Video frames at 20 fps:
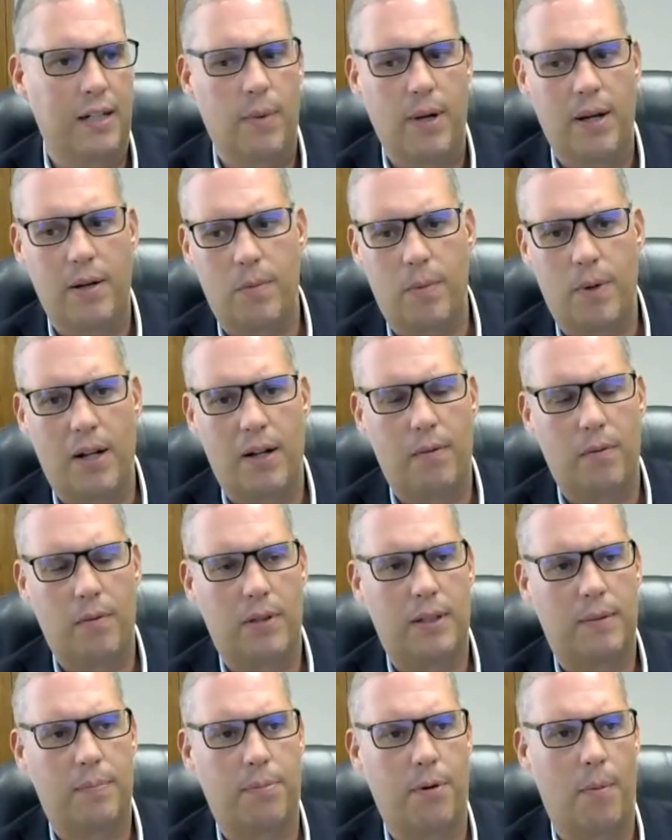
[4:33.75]
and we're
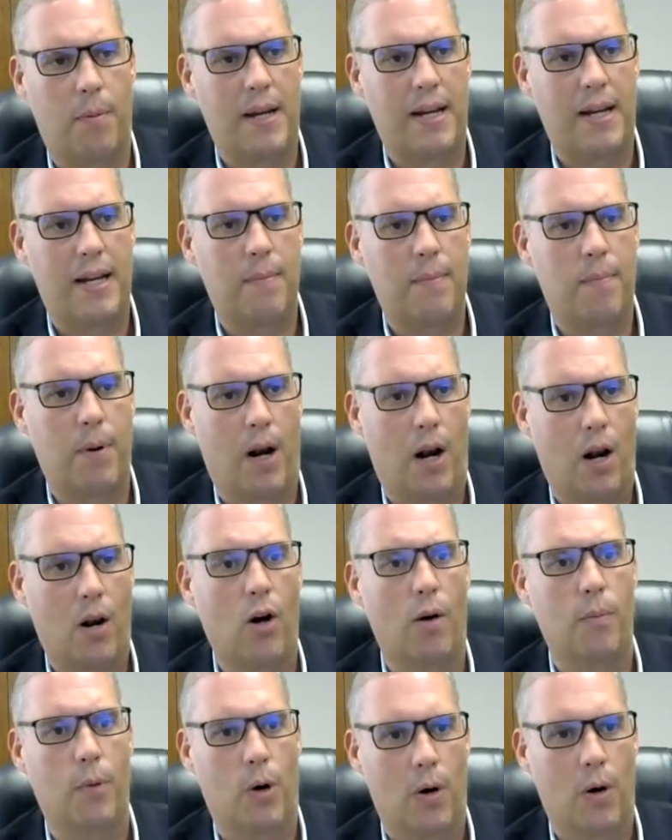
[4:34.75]
probably put a
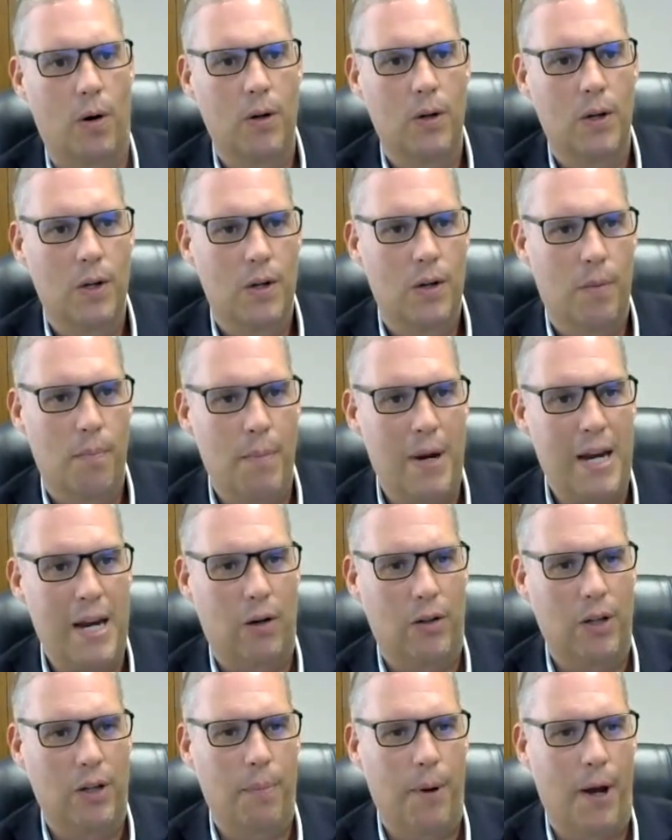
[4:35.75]
lot more meat
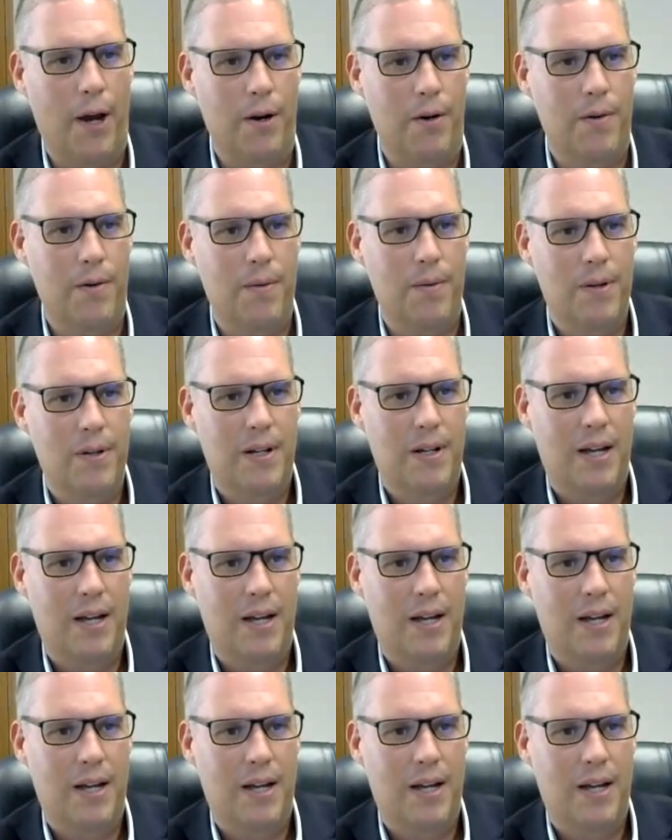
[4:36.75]
on the bone